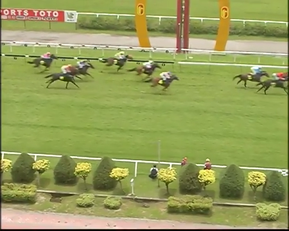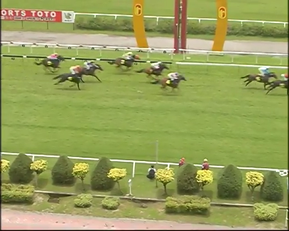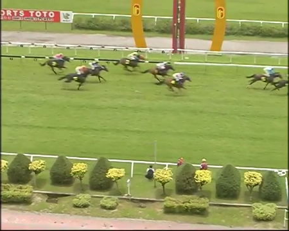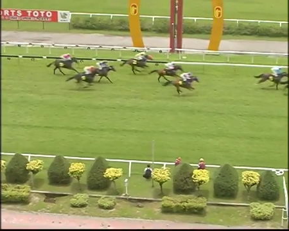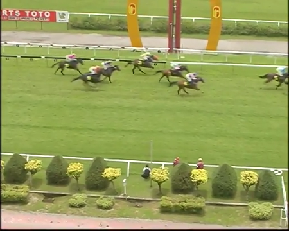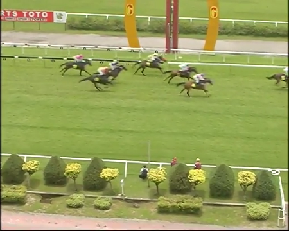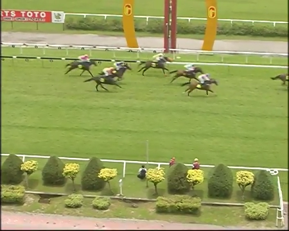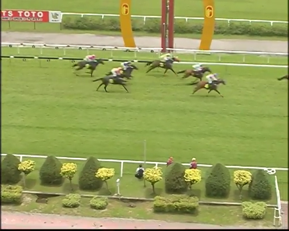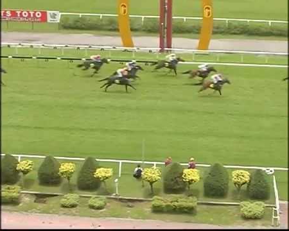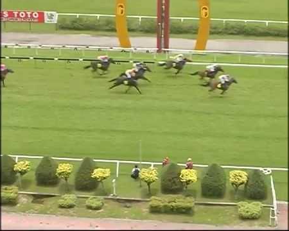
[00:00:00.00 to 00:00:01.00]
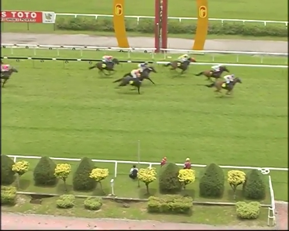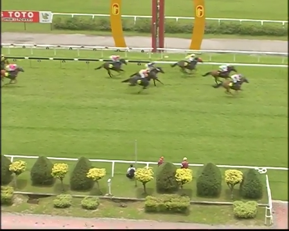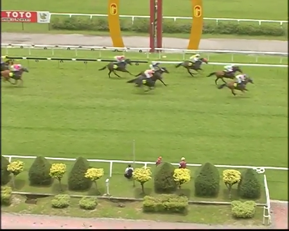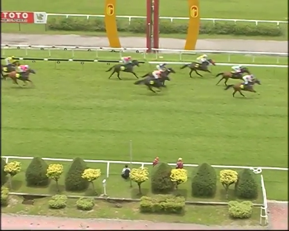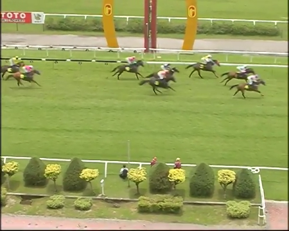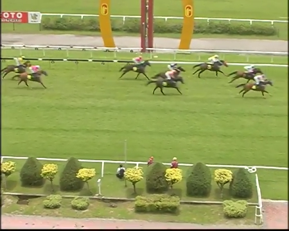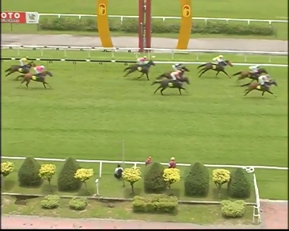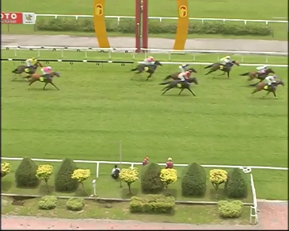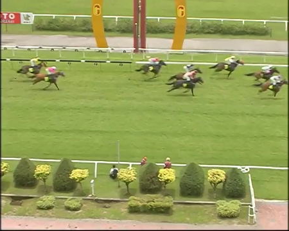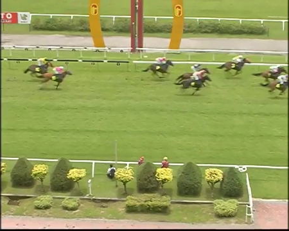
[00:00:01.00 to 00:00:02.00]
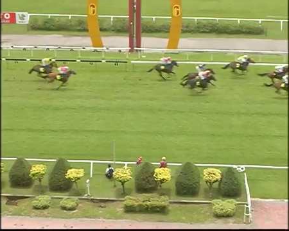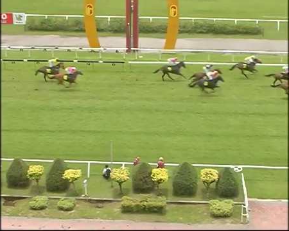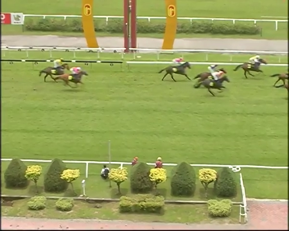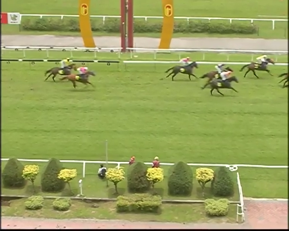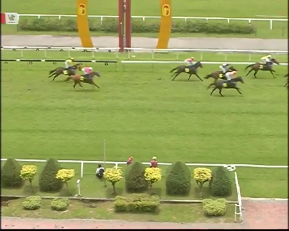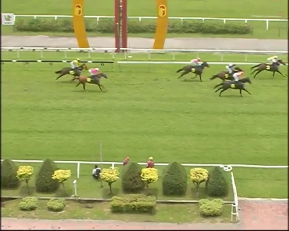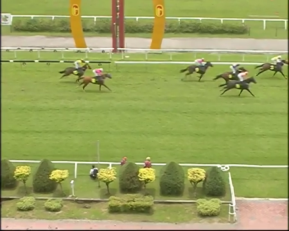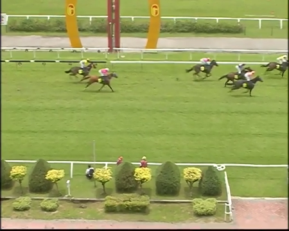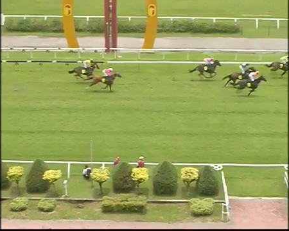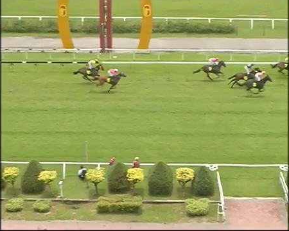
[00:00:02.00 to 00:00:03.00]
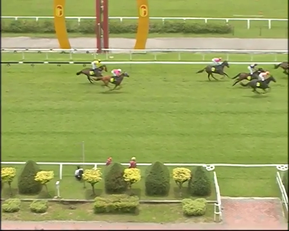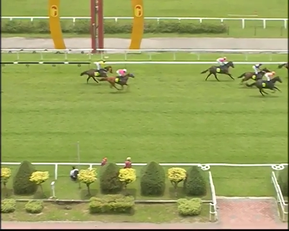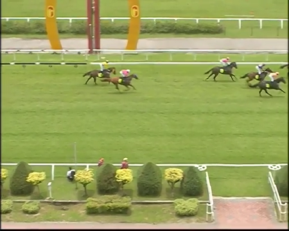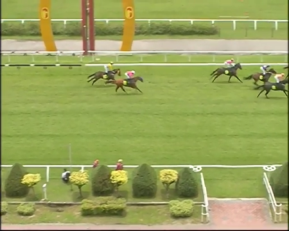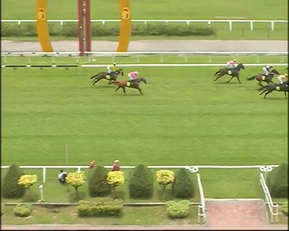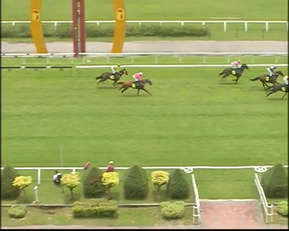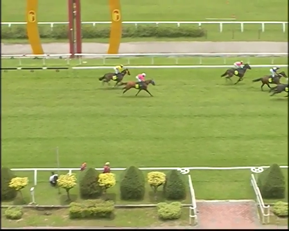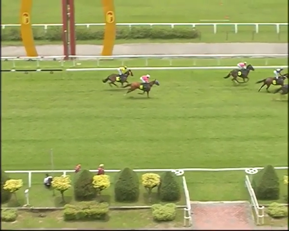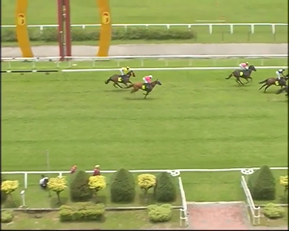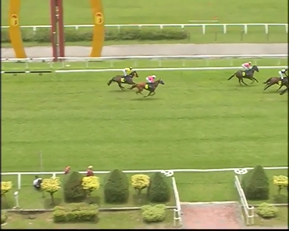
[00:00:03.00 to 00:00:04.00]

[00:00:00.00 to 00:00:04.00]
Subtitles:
[unreadable: no face in view]